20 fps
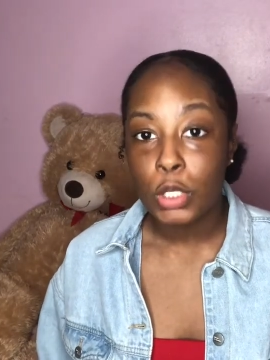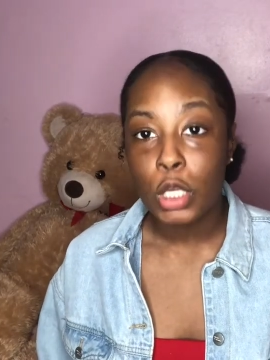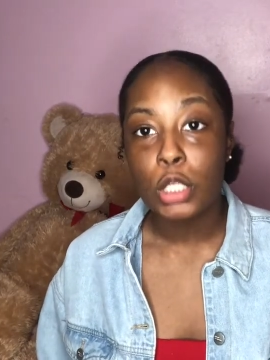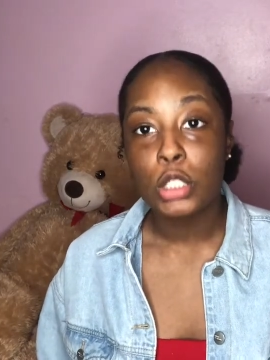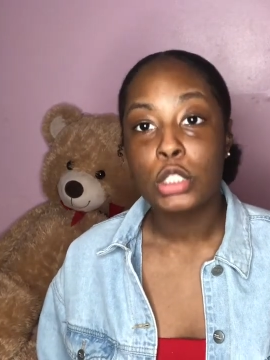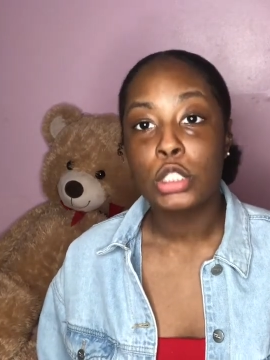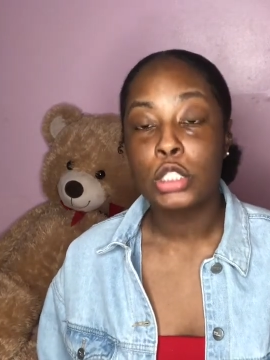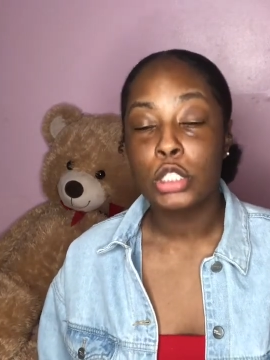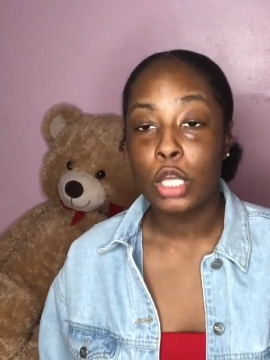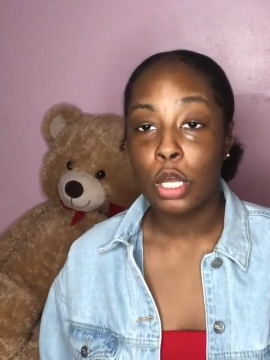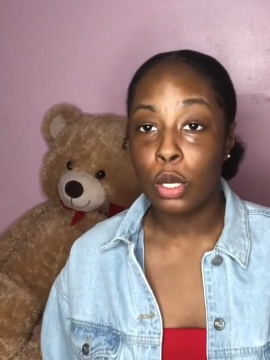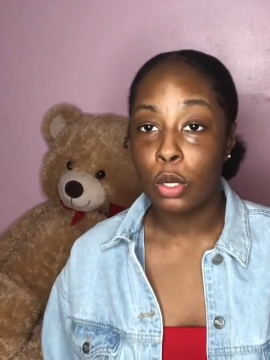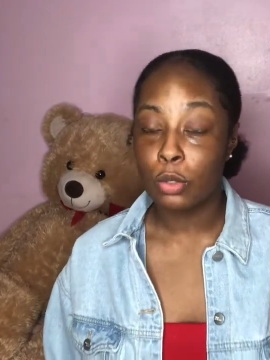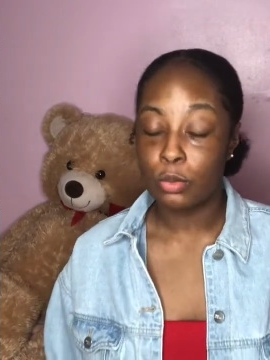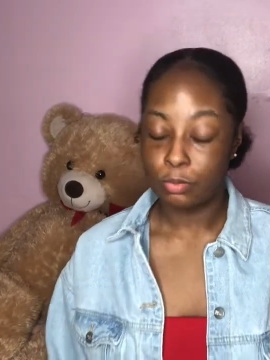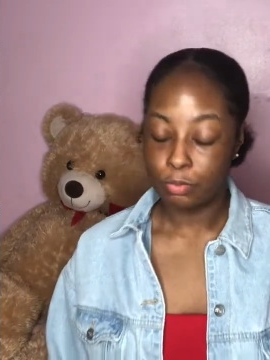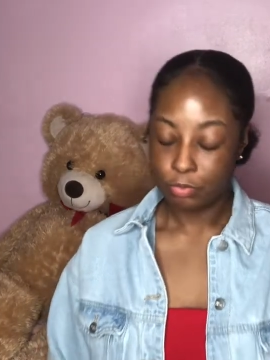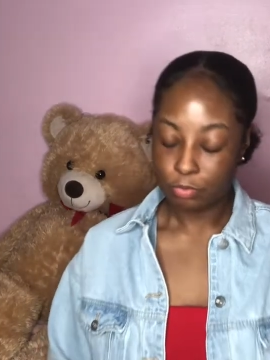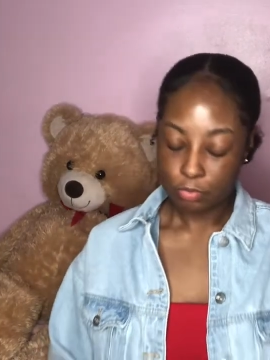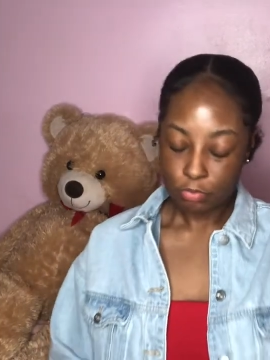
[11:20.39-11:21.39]
So
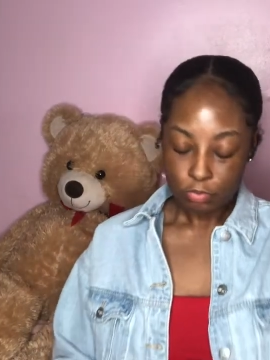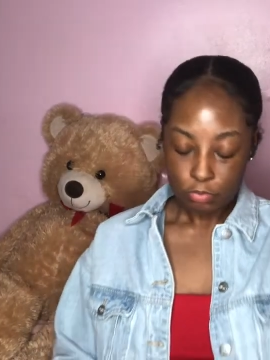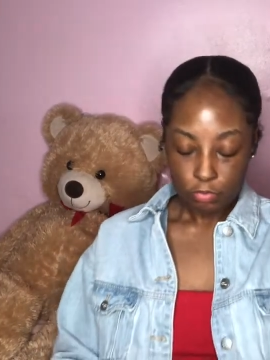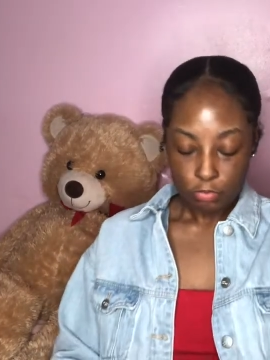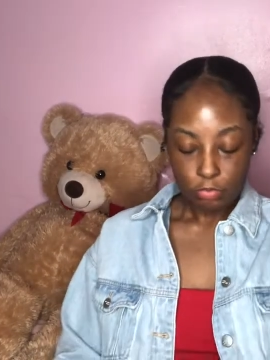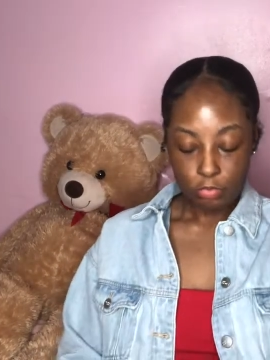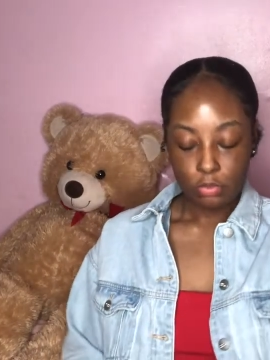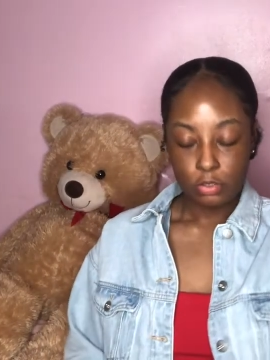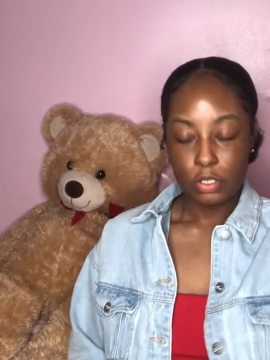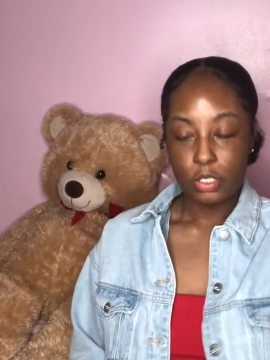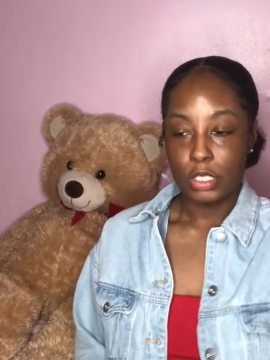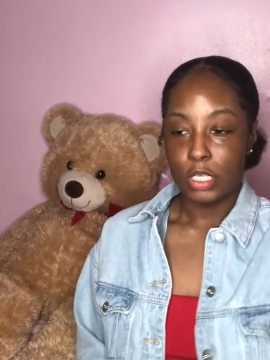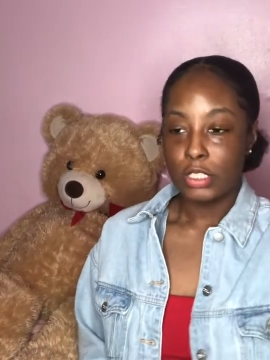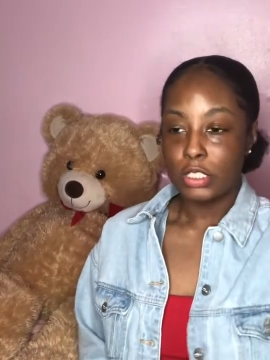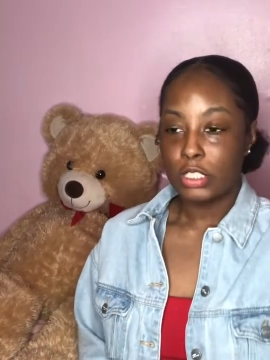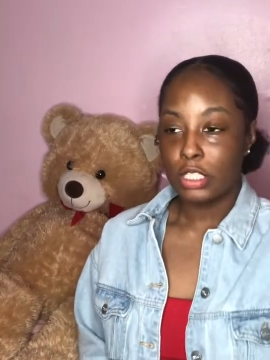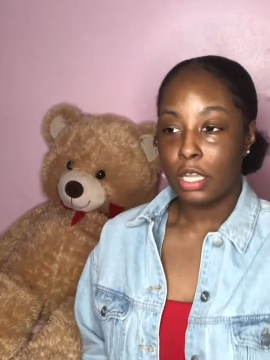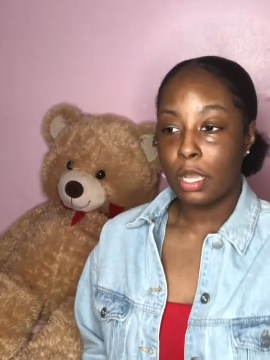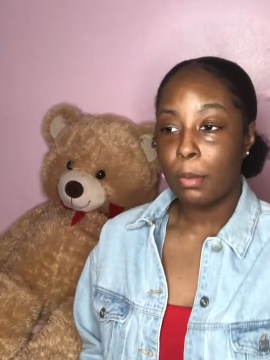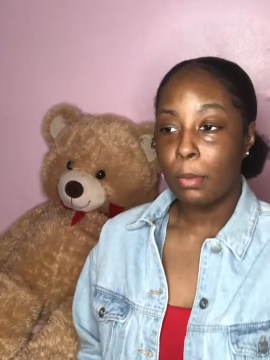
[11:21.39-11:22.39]

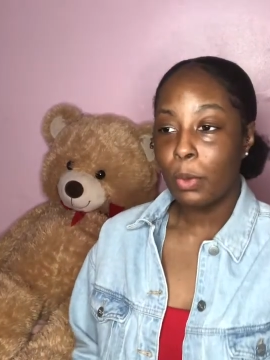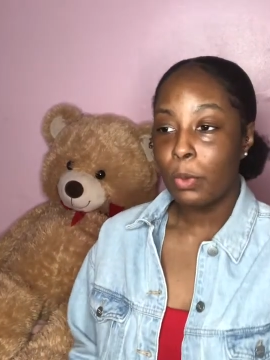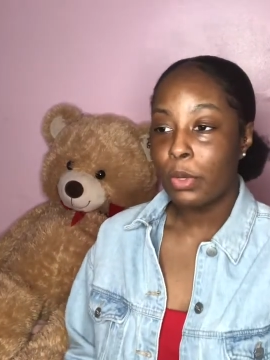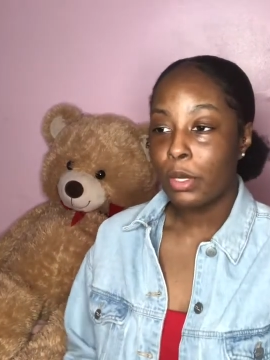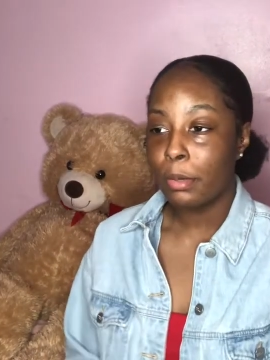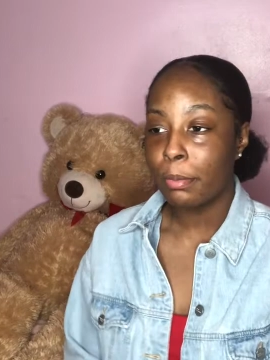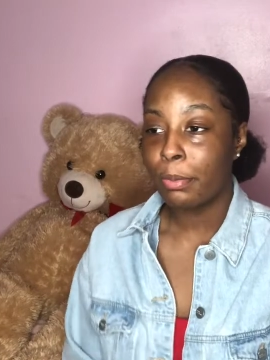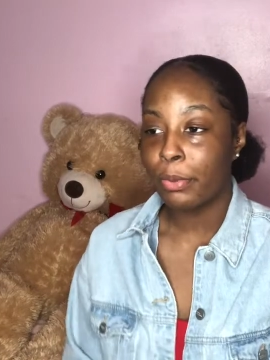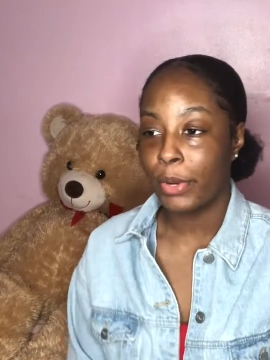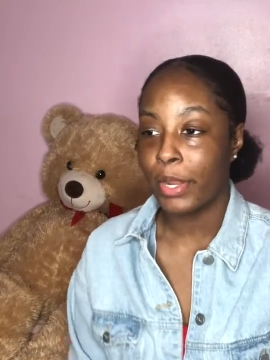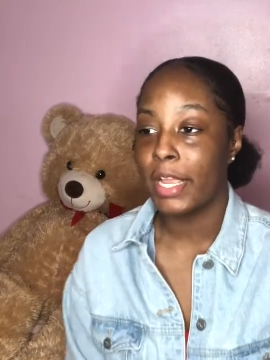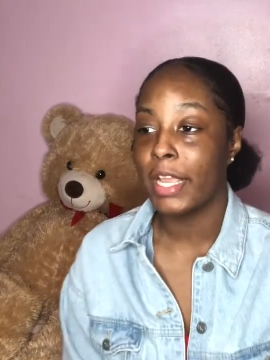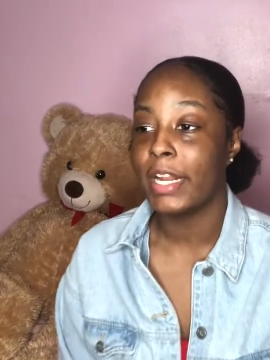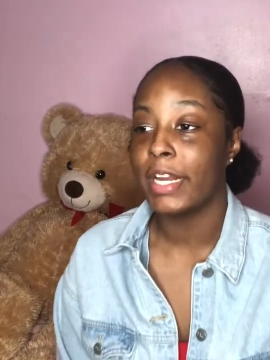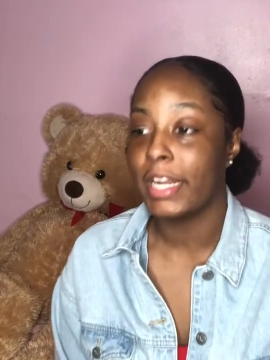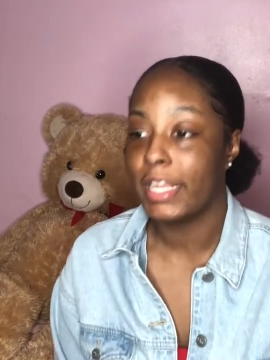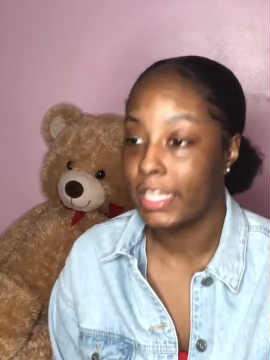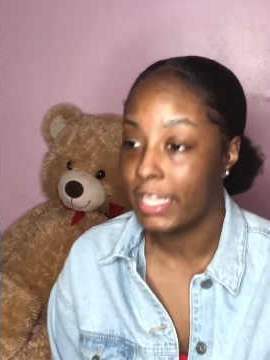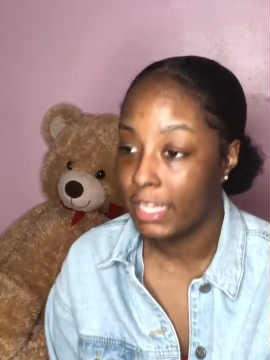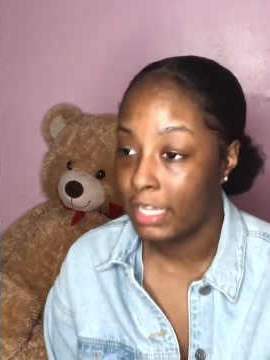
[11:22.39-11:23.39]
to come up with a brand
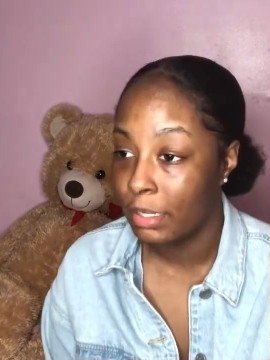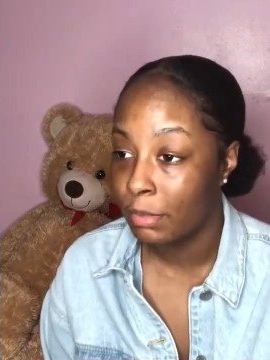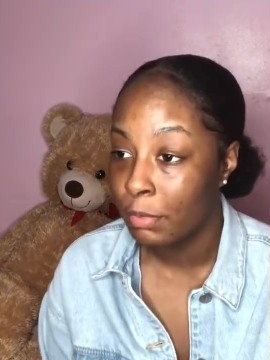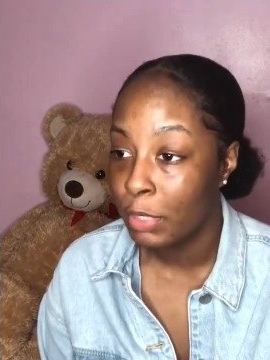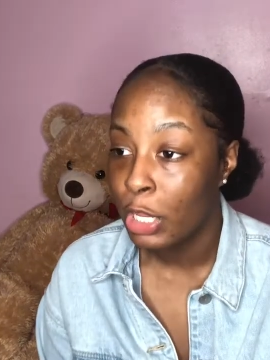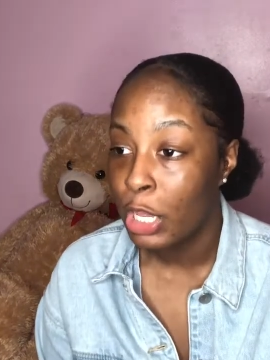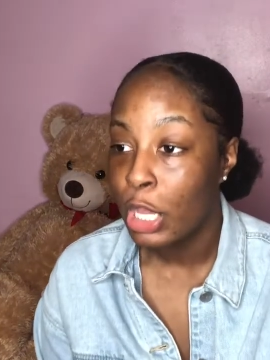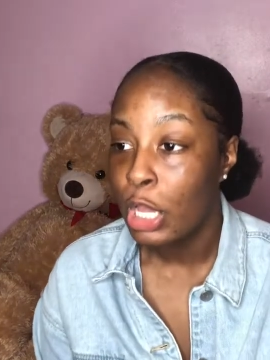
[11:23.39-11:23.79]
name,